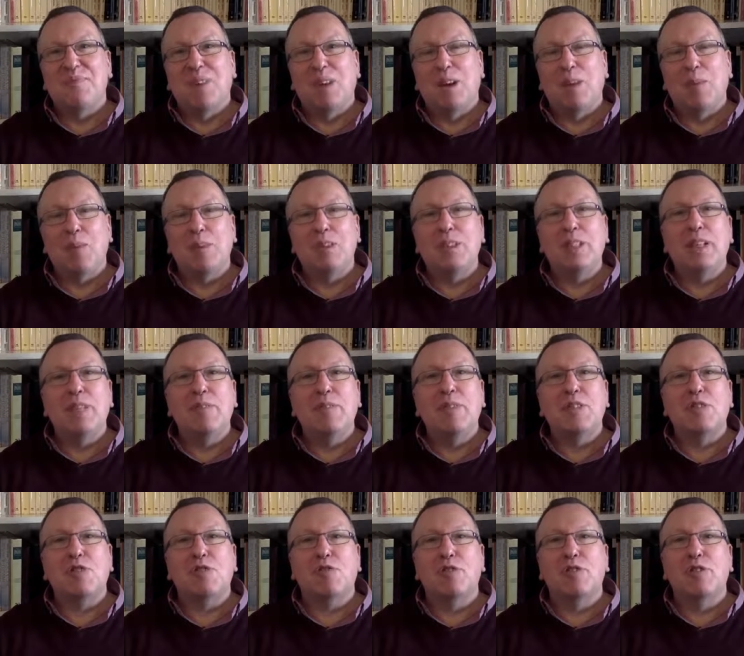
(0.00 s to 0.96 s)
I wasn't
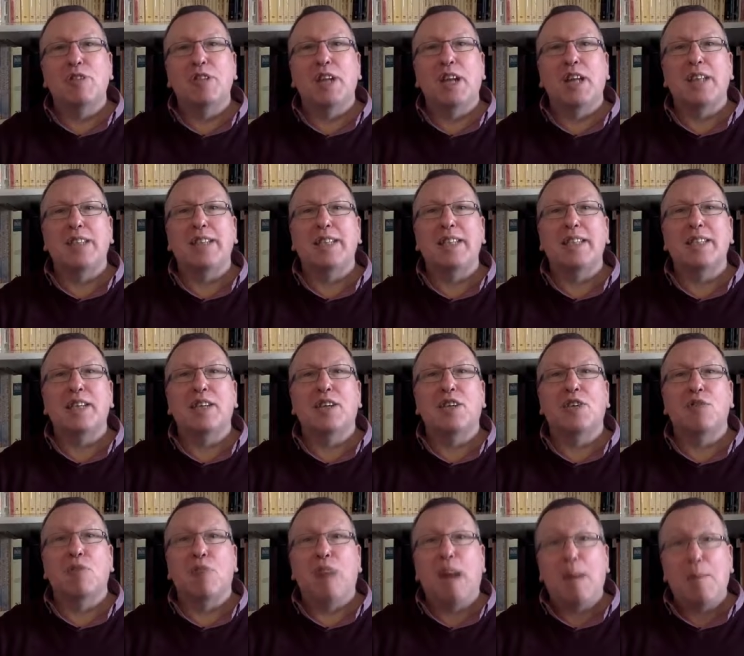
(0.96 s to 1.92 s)
even scrutinizing the
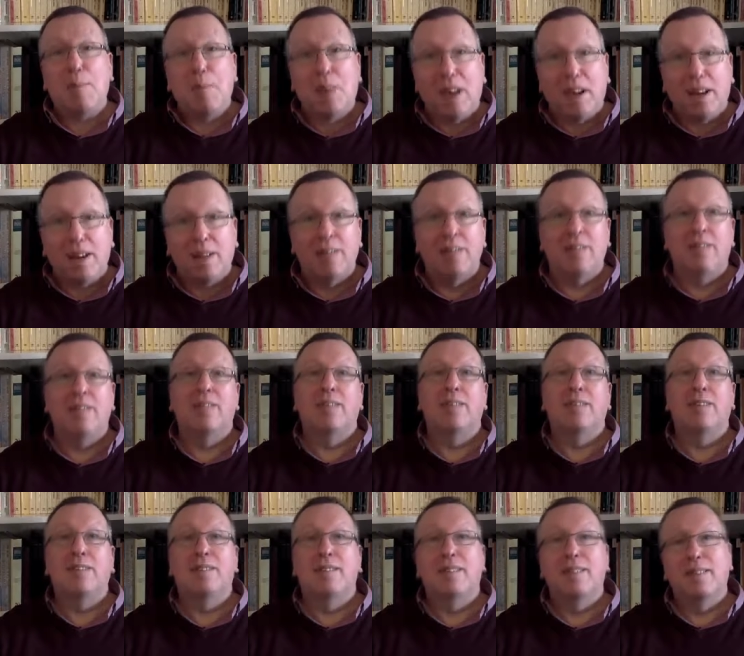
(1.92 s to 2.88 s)
grammar
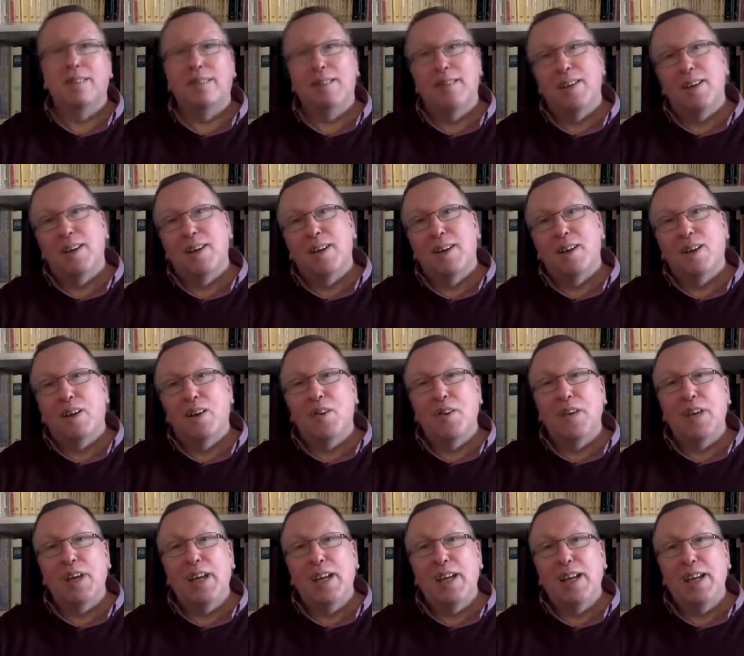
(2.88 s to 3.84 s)
on
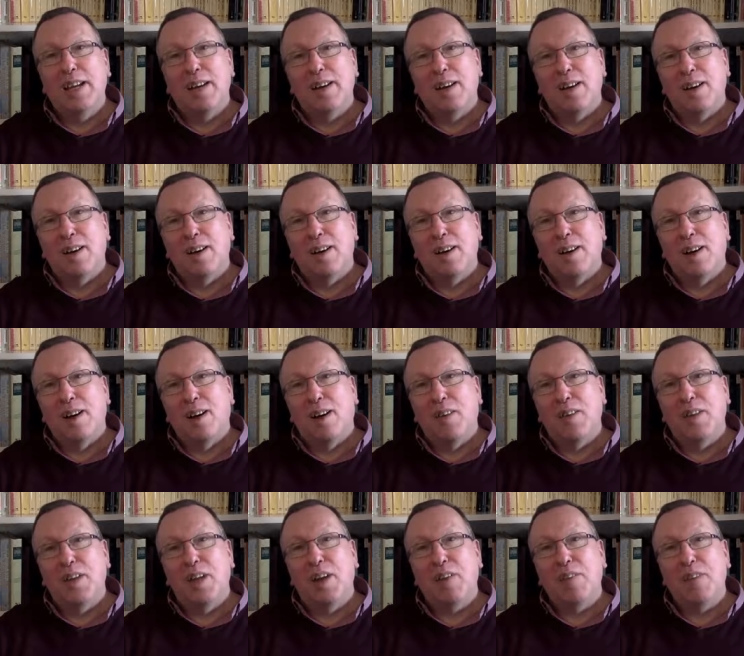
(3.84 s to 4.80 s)
the
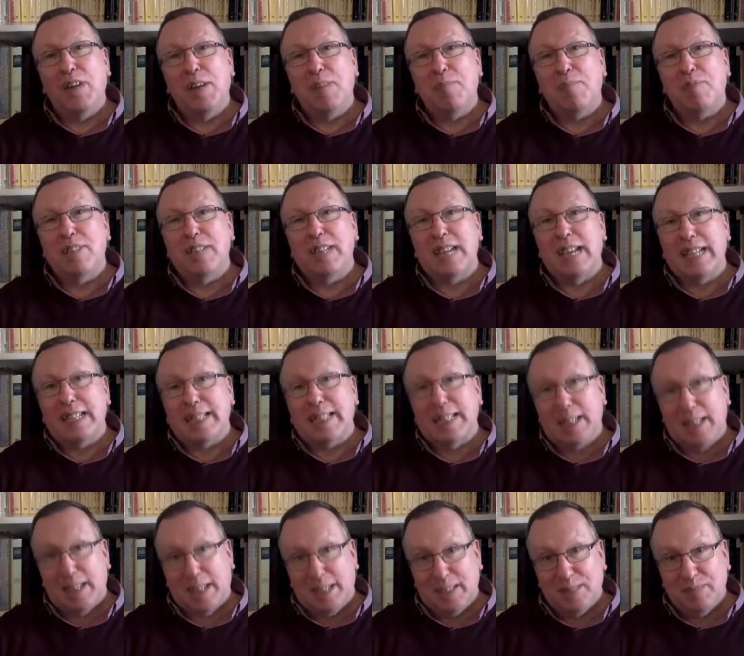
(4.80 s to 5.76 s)
on the overhead
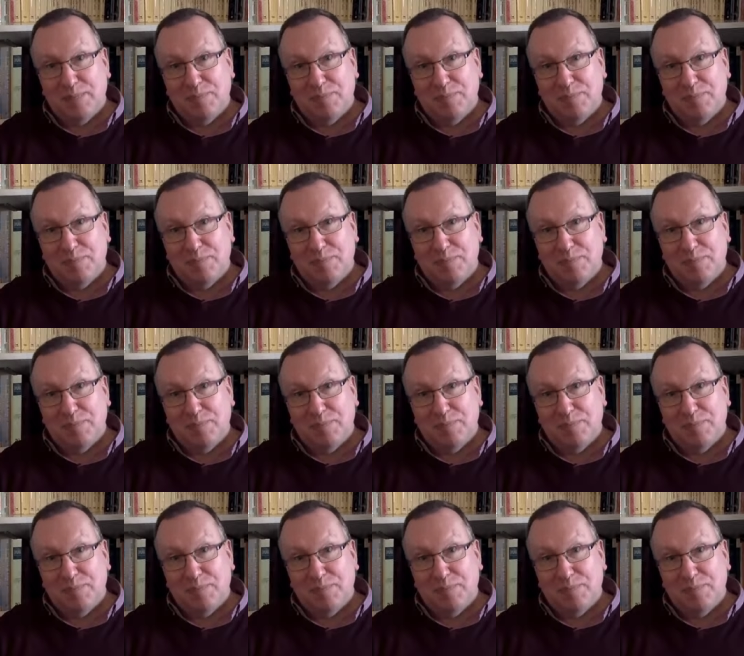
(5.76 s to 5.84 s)
projector.